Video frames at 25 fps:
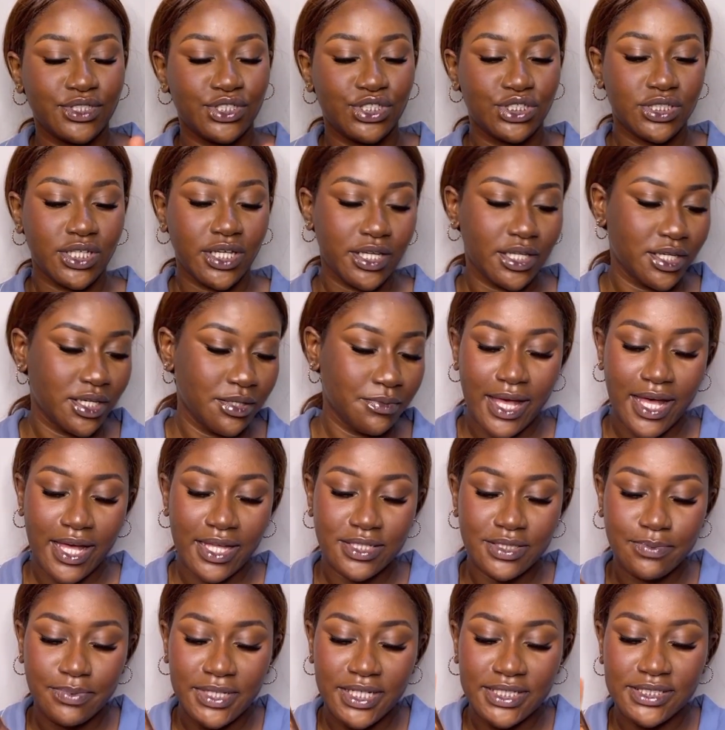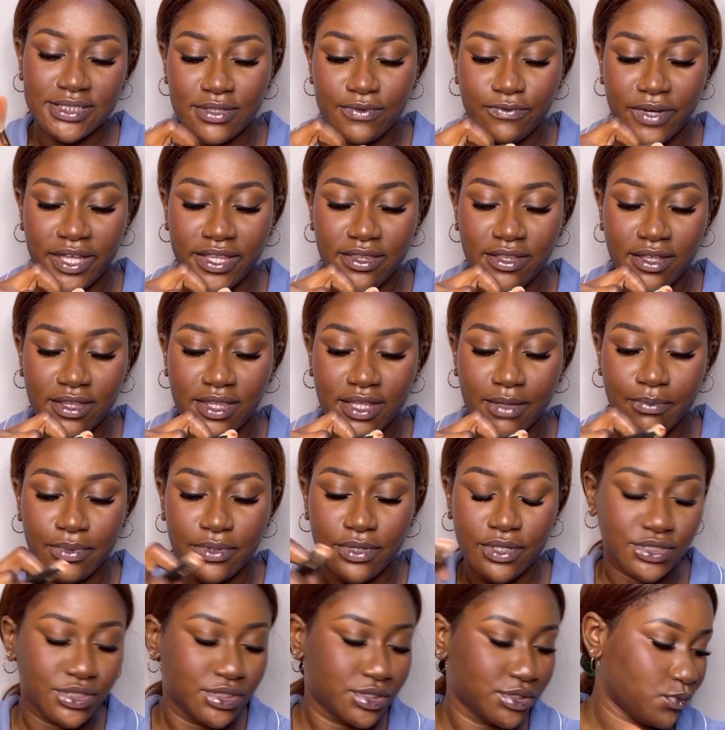shade and place it where the other
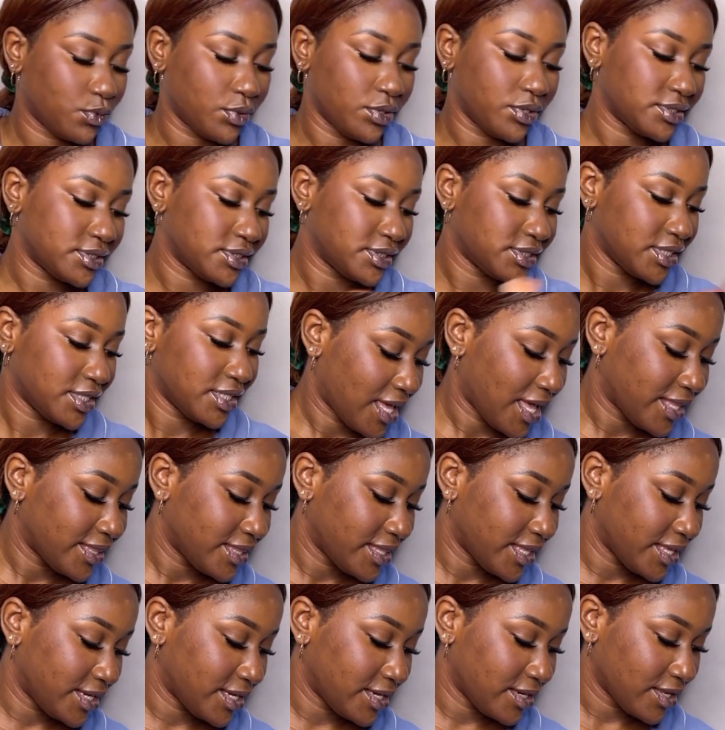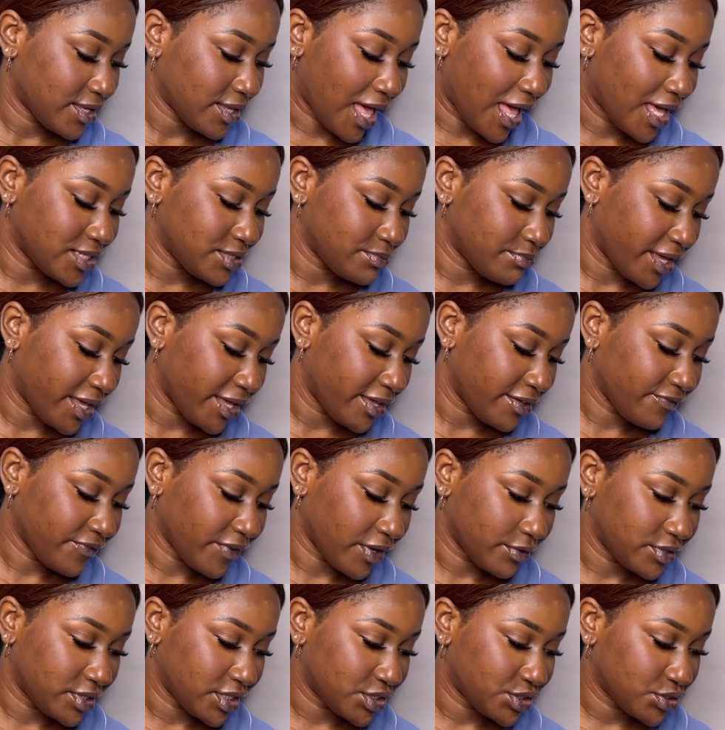blush was, and then add my
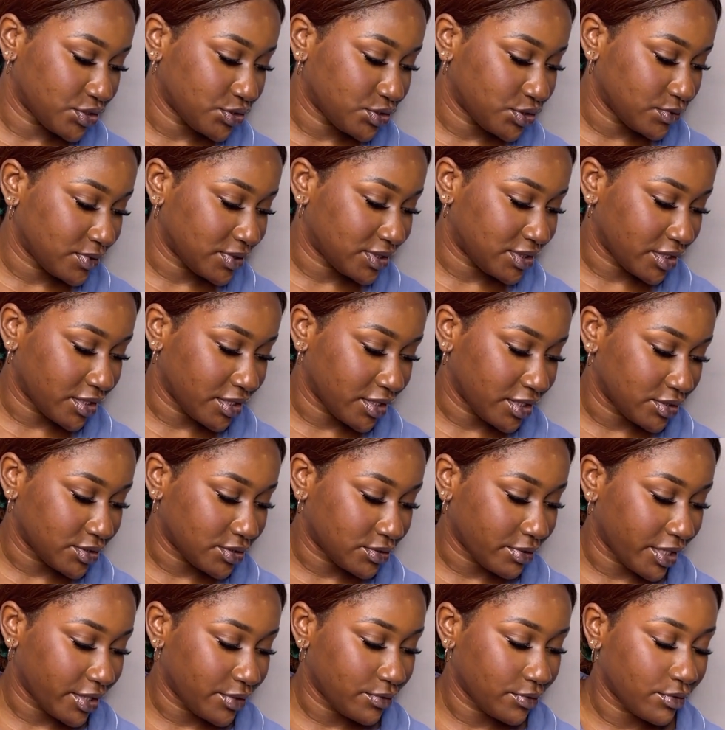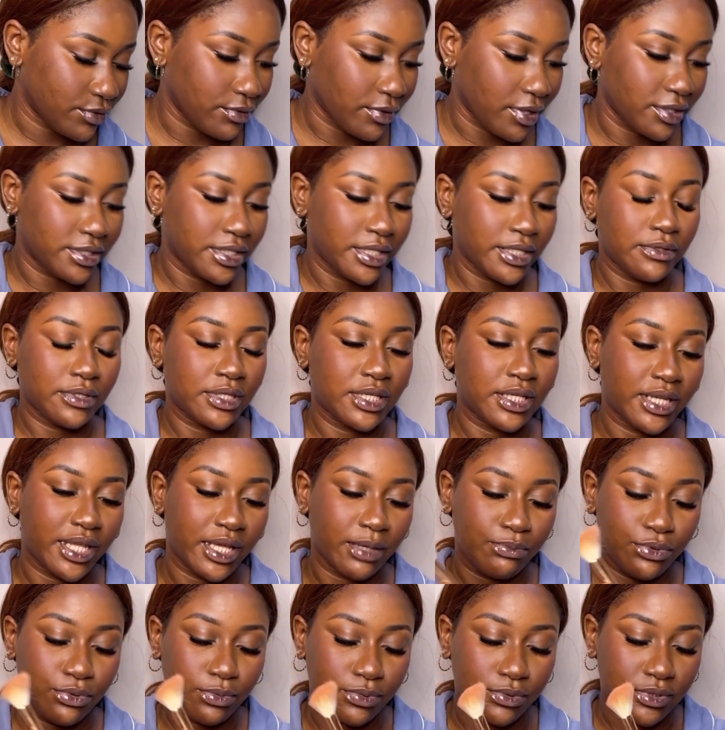foundation to it again, so I don't go out there looking like
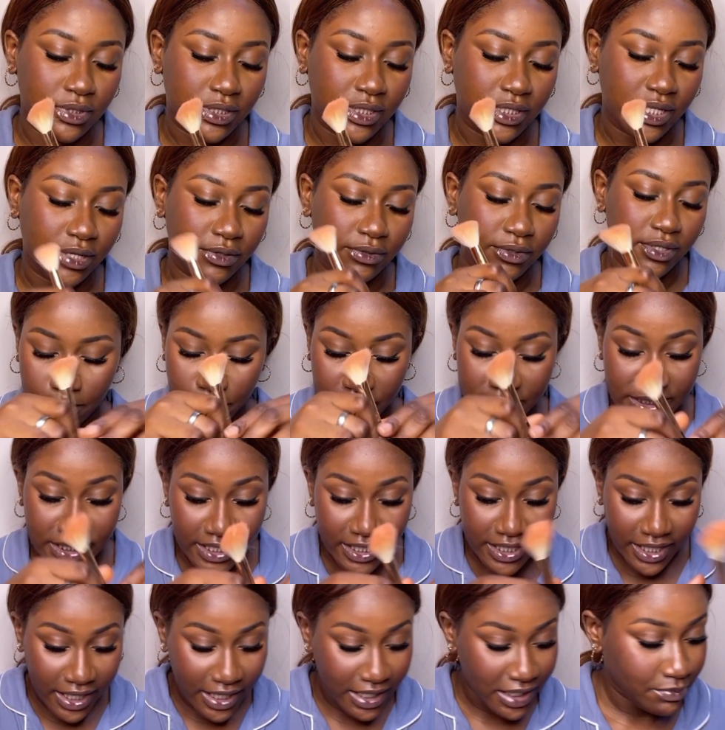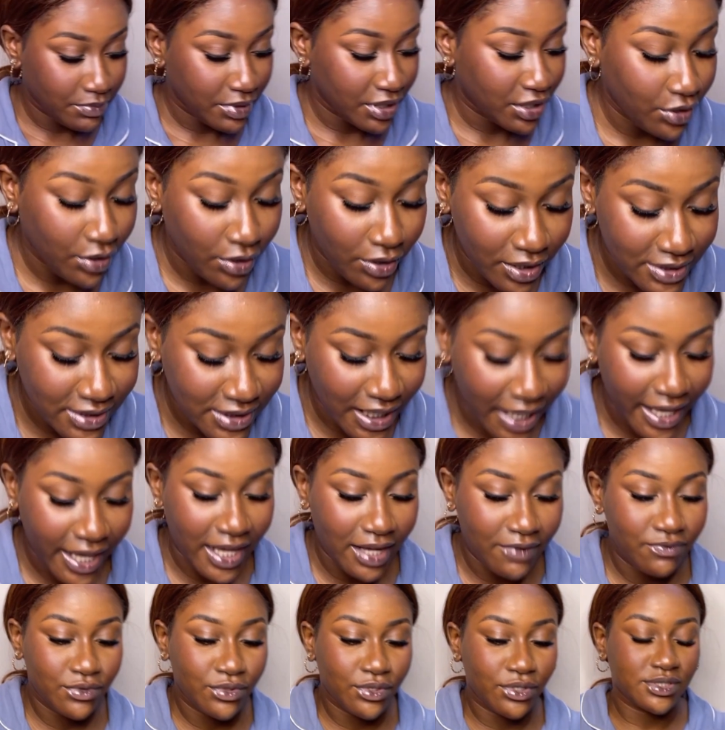Bobo the Clown. But again, because I
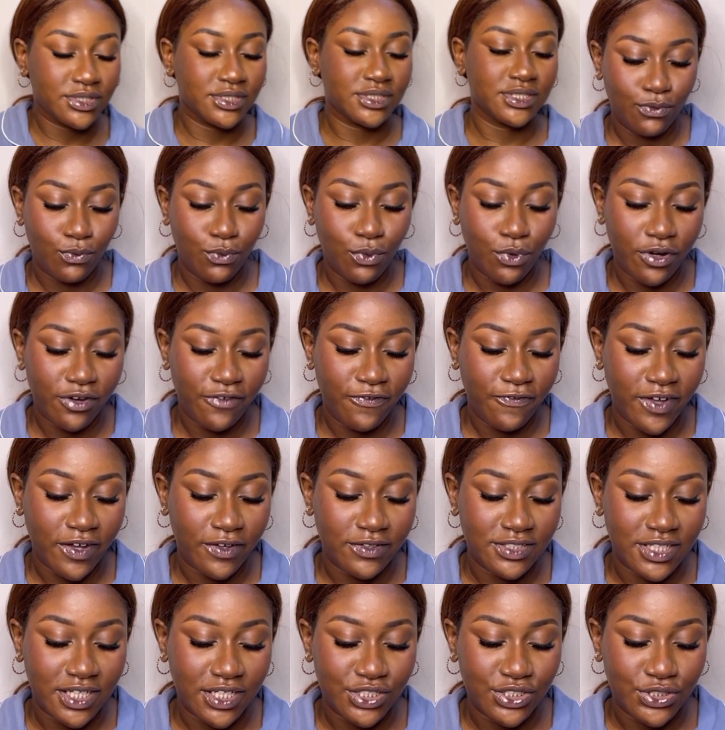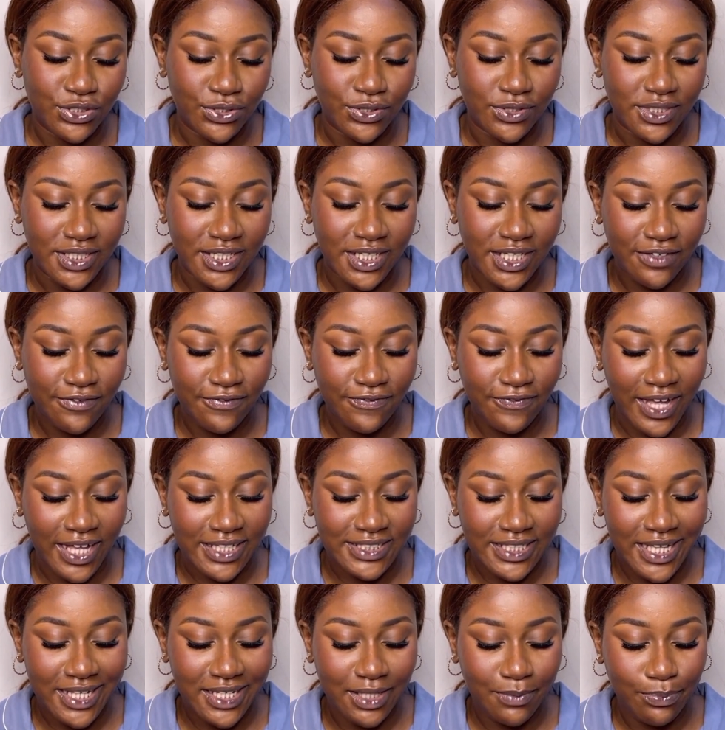have not worn foundation, if at
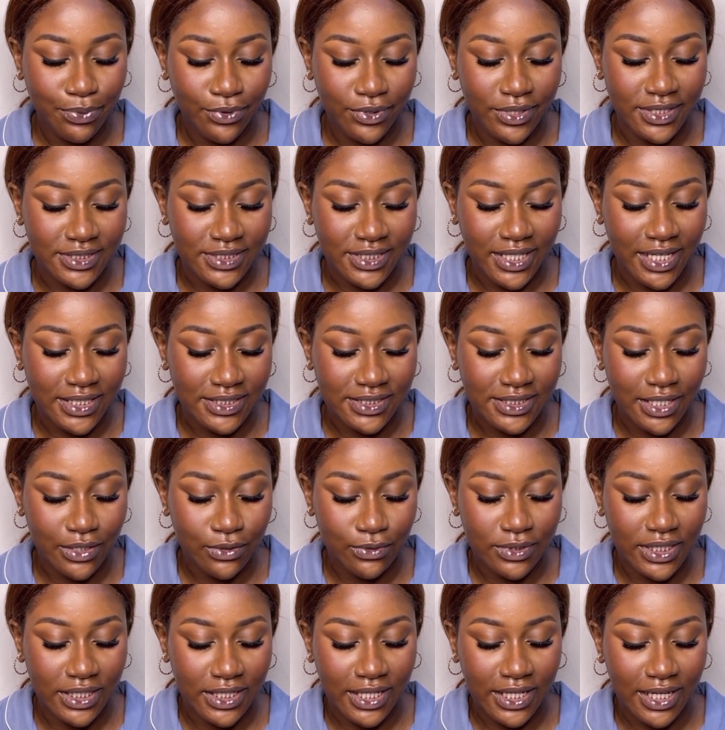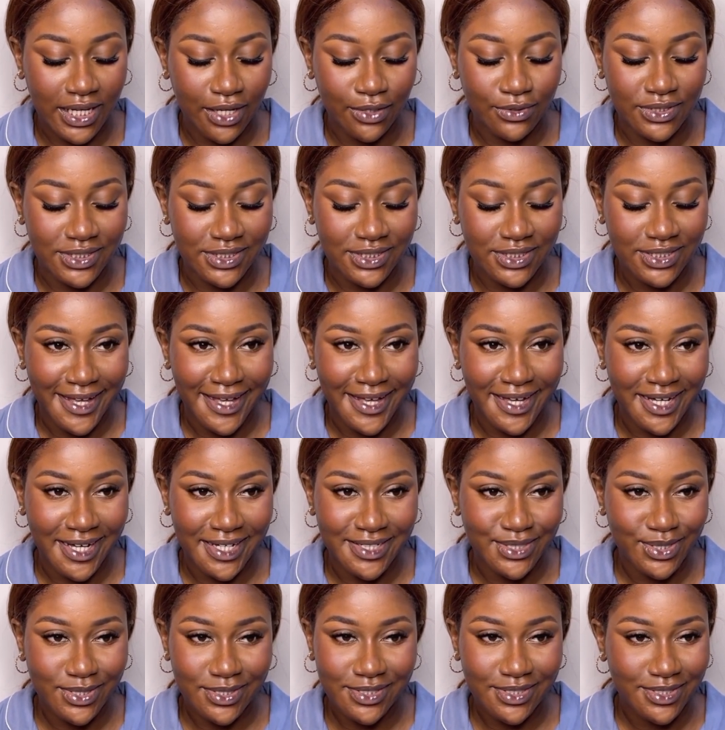any point I start looking clownish, I can
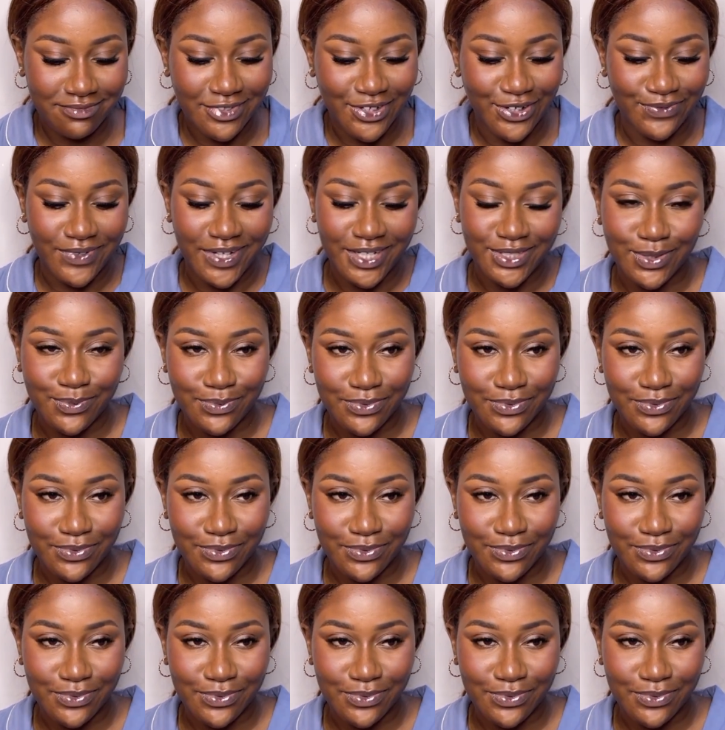just cover it up